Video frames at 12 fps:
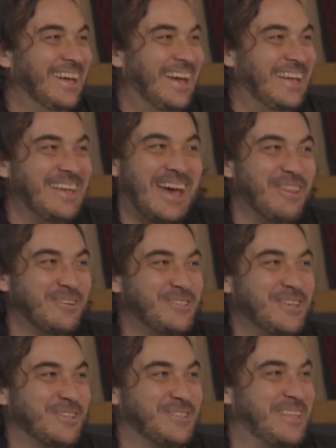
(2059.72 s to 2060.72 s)
And there's
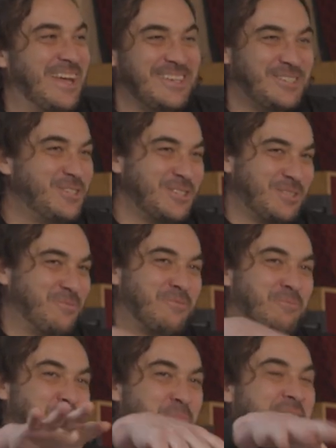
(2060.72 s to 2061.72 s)
no stage. You just
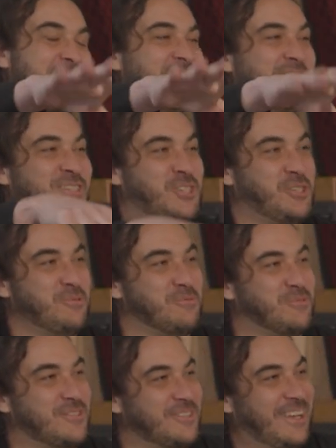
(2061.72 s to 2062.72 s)
go buy the shoes.